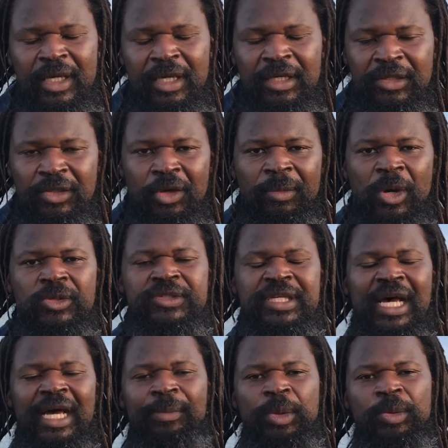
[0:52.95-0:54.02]
Most
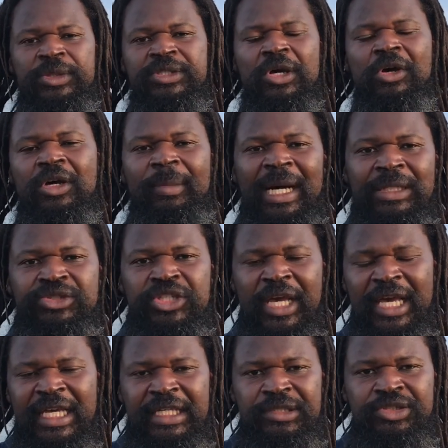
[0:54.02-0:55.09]
time when we talk about
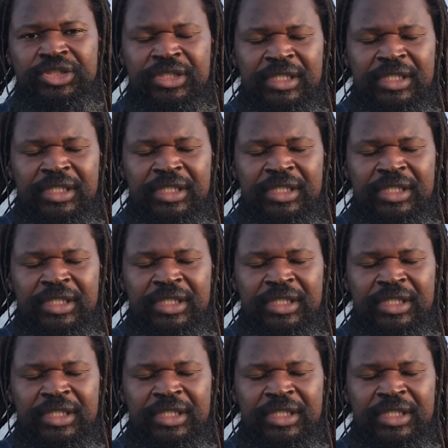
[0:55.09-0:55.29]
change,